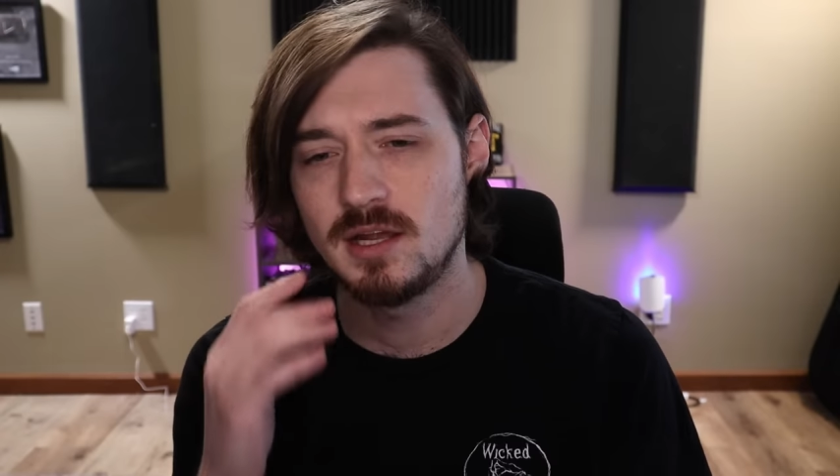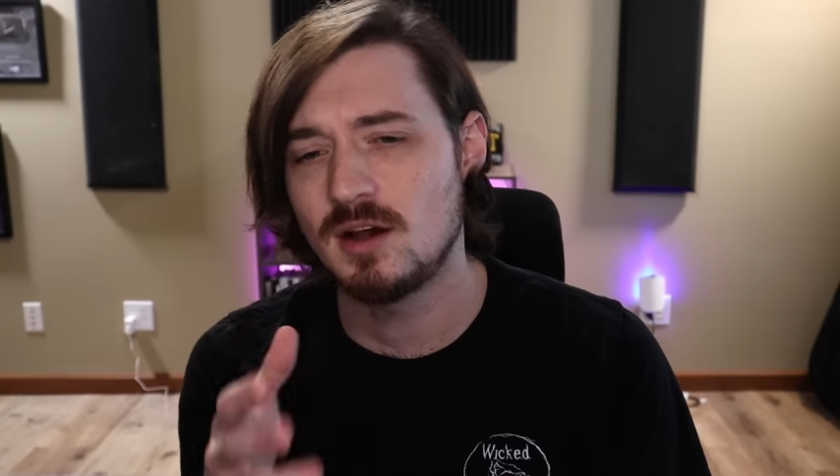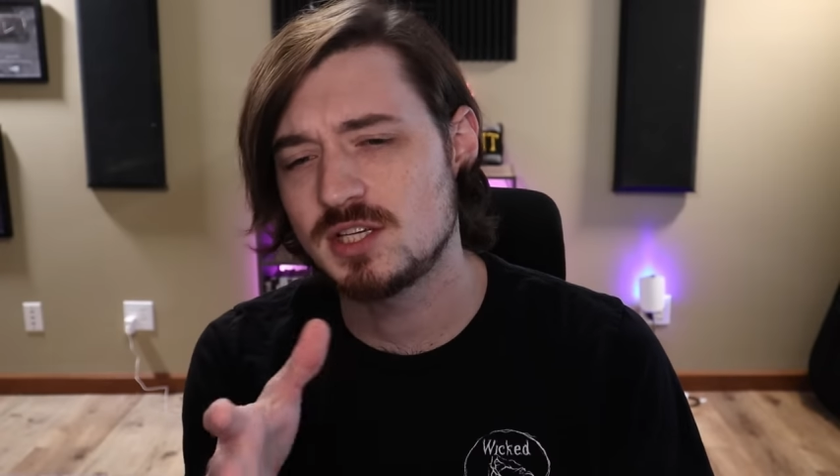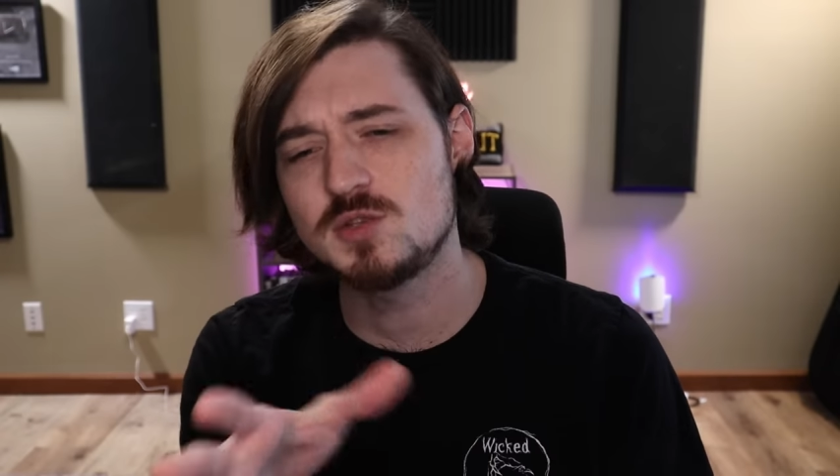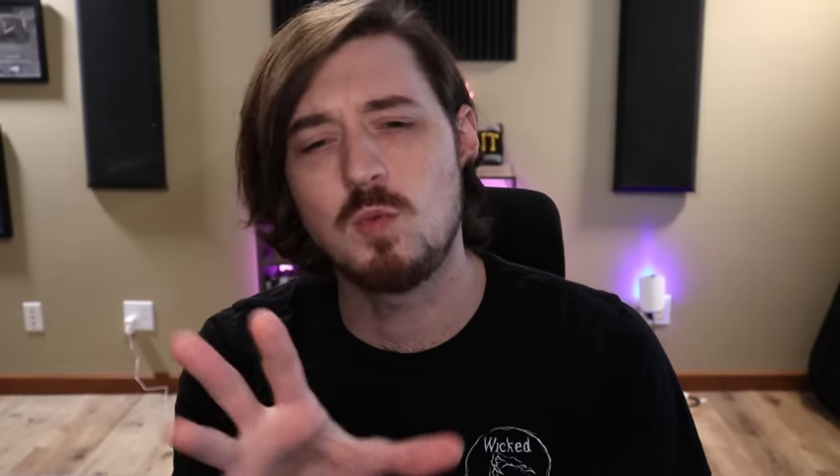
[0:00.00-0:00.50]
You know, I
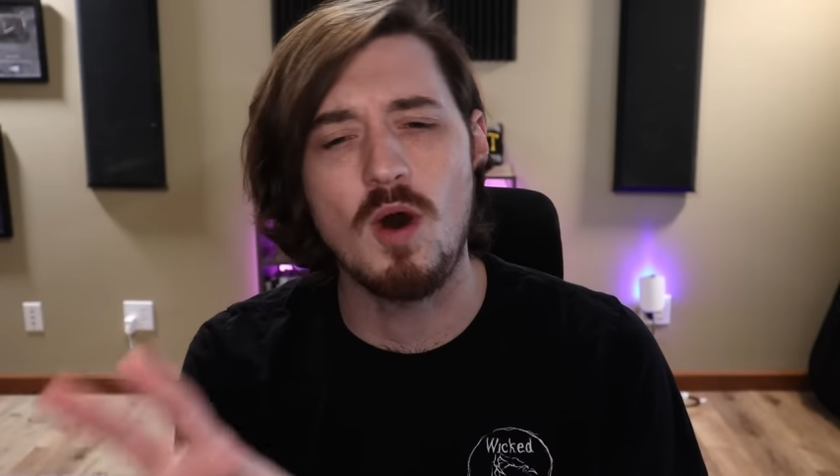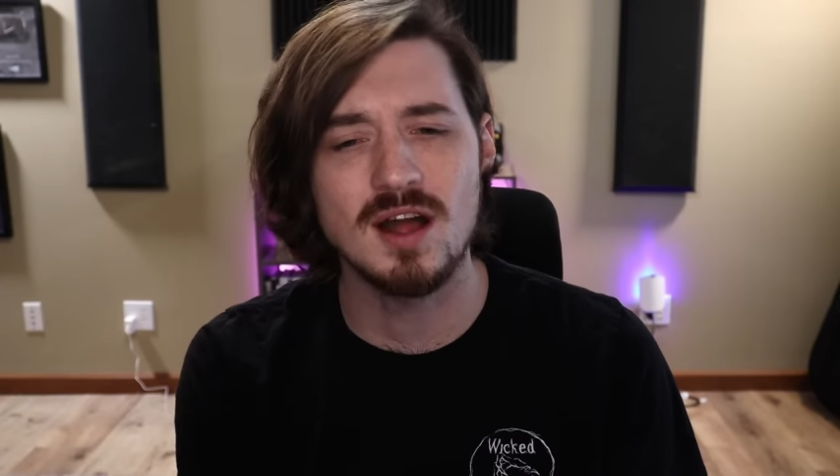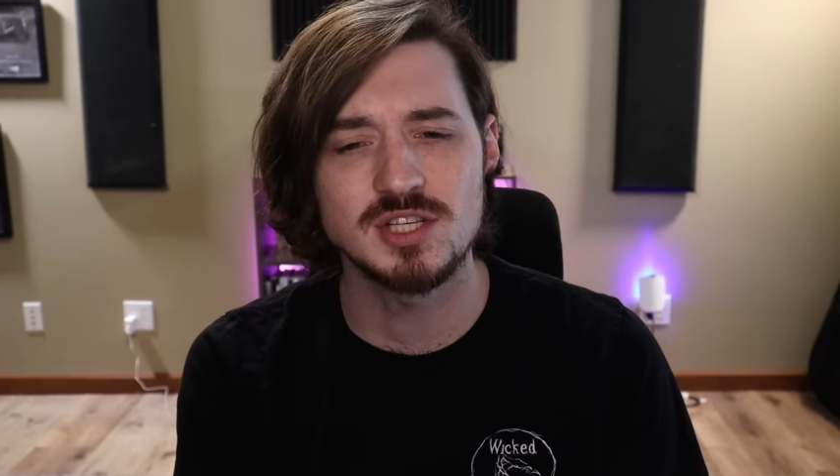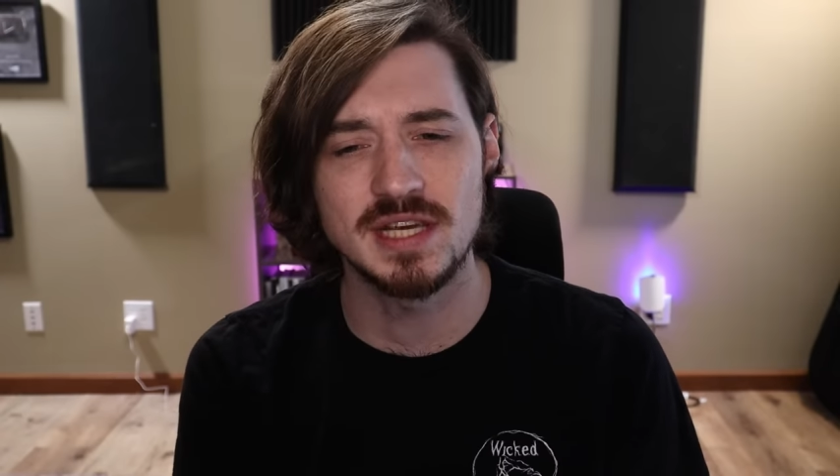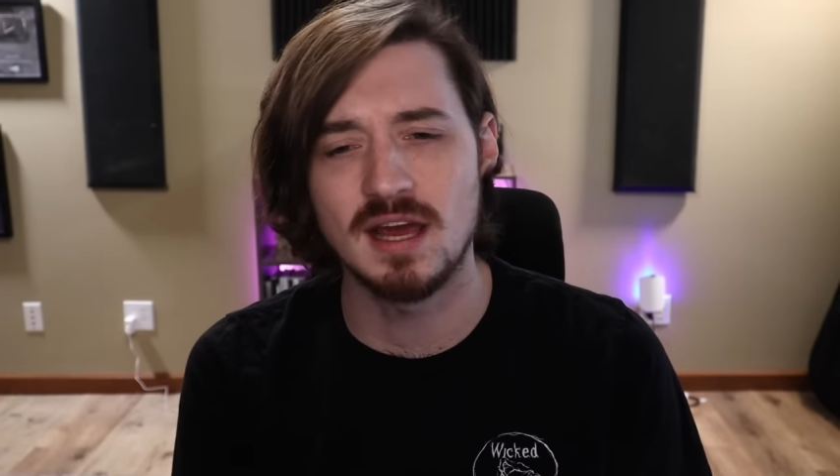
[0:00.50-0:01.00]
was just
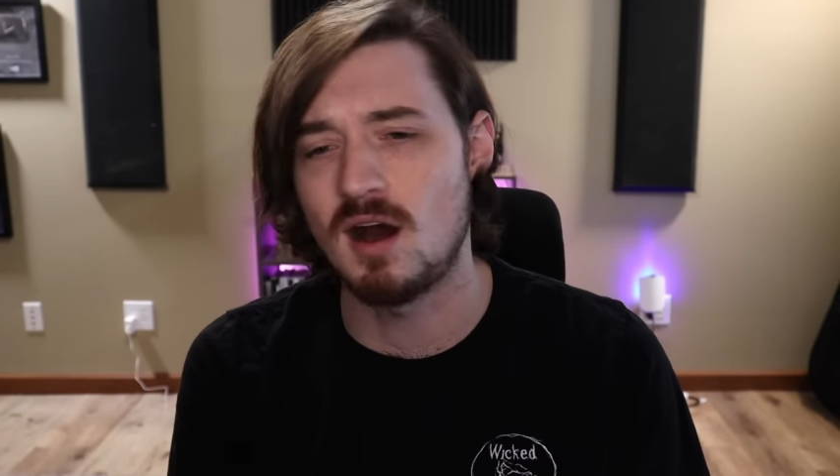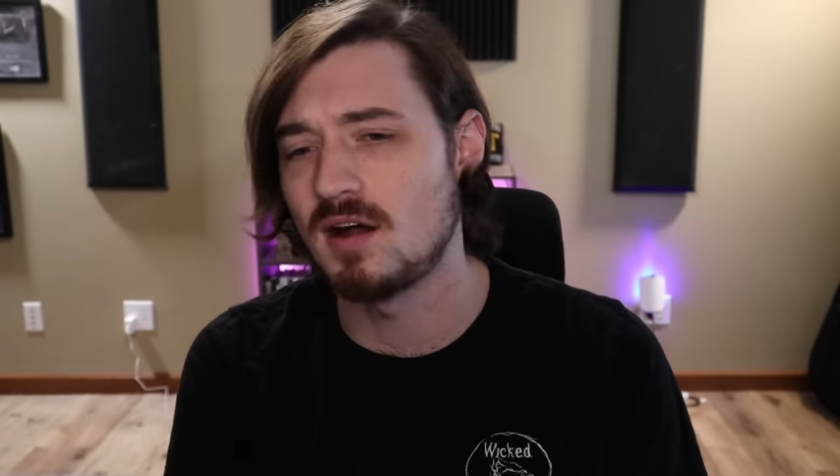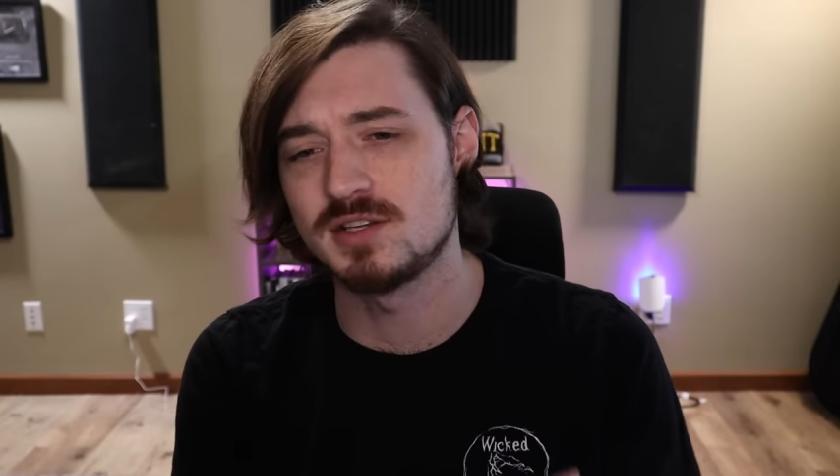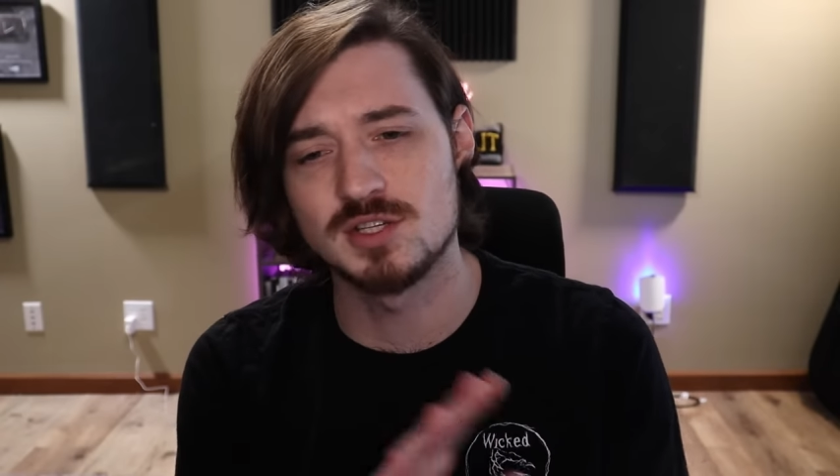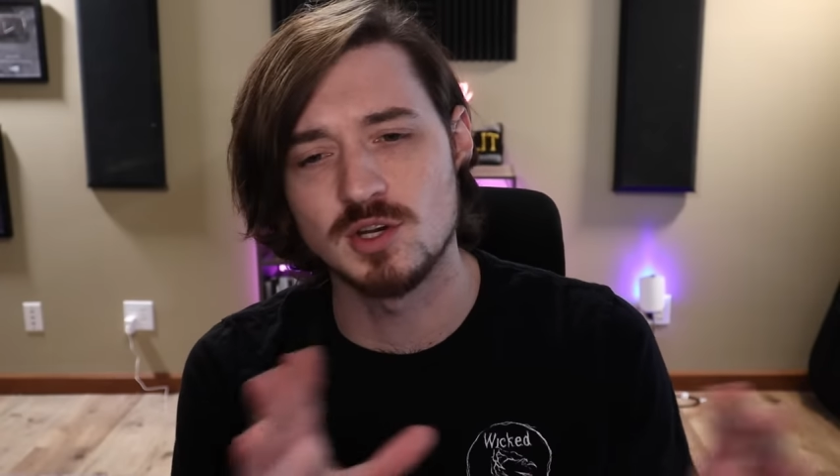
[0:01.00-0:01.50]
watching it
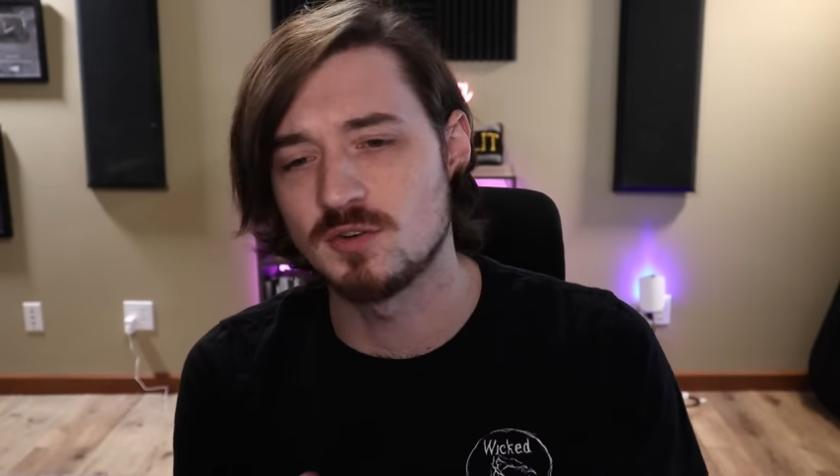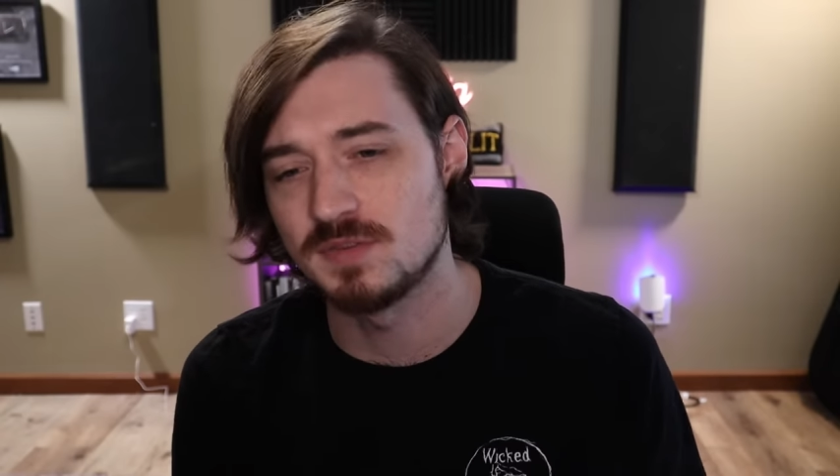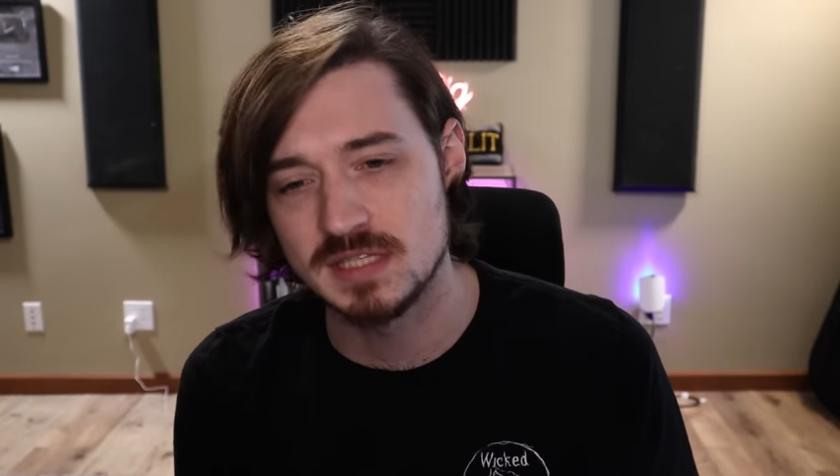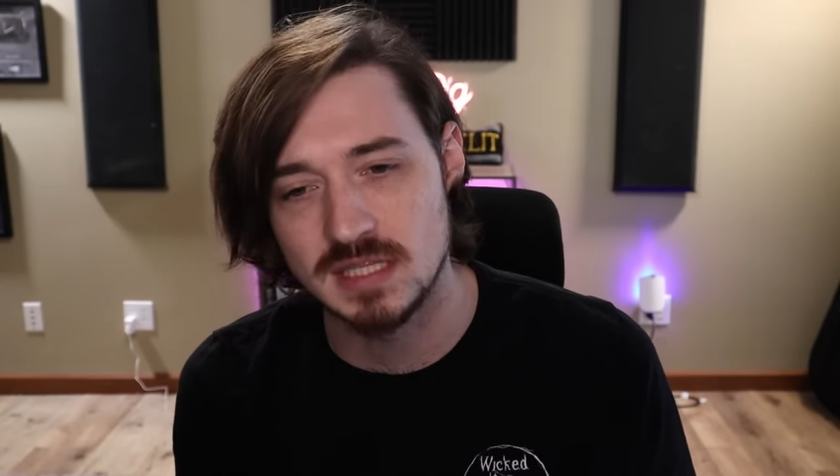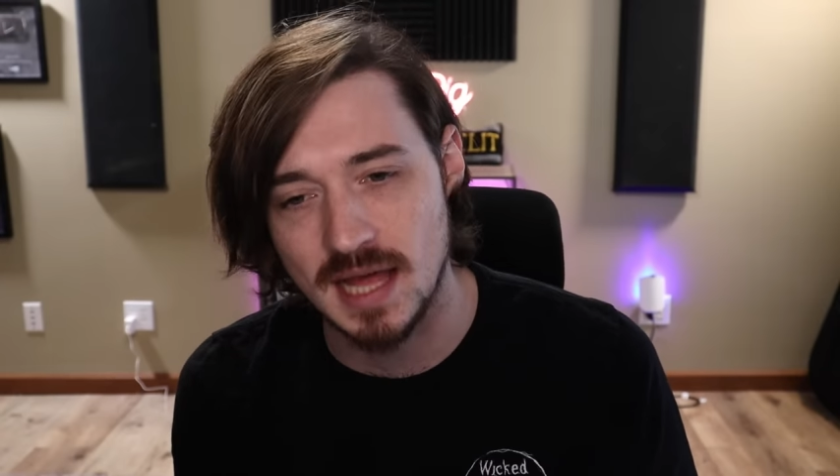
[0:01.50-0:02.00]
on
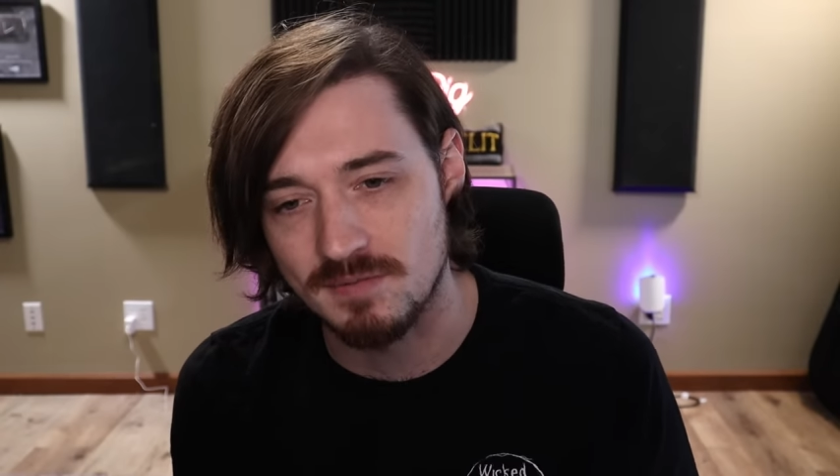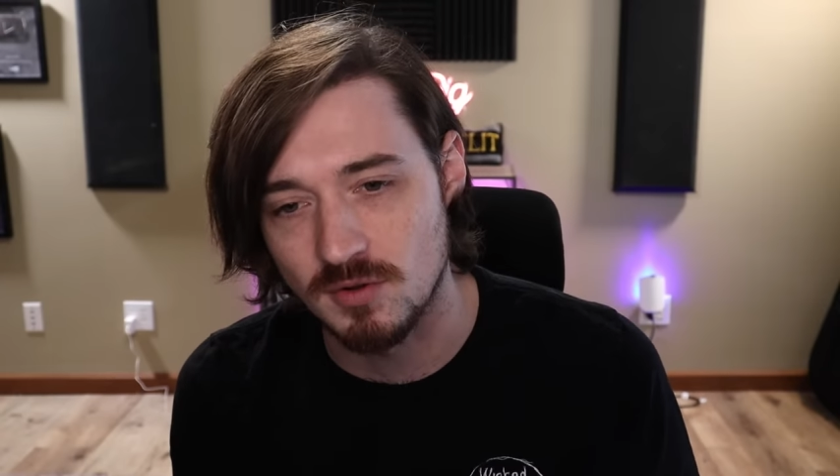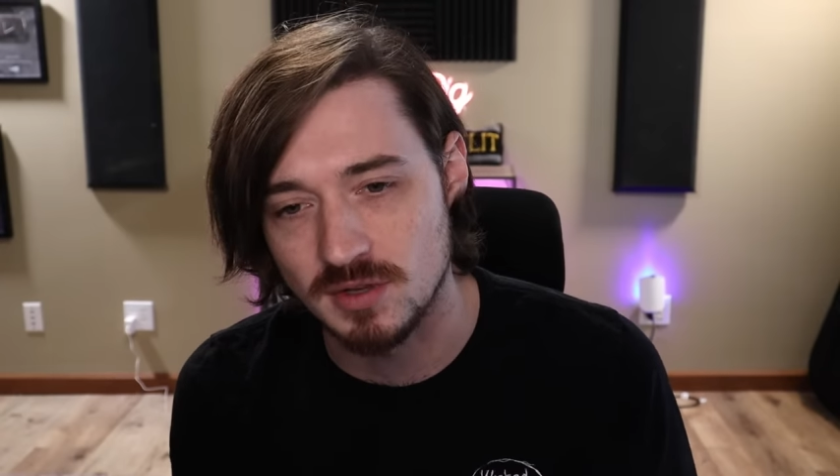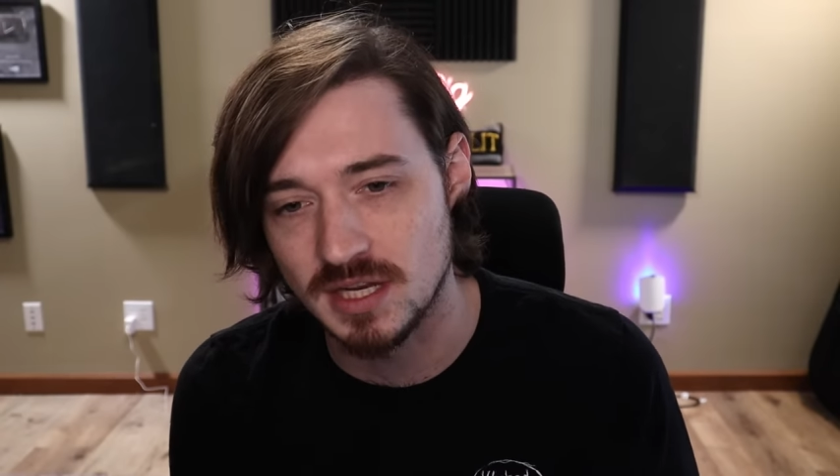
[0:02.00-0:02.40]
surface level,